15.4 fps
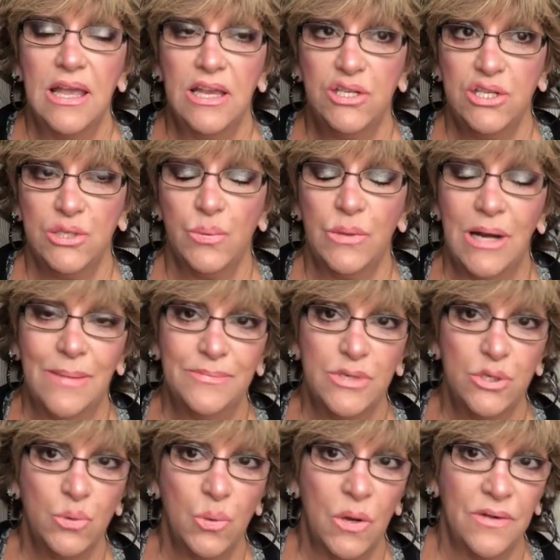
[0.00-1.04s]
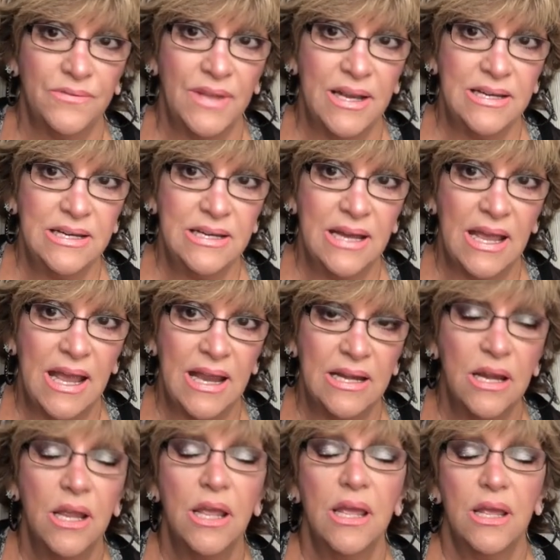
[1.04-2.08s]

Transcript: It just went up to $12.99.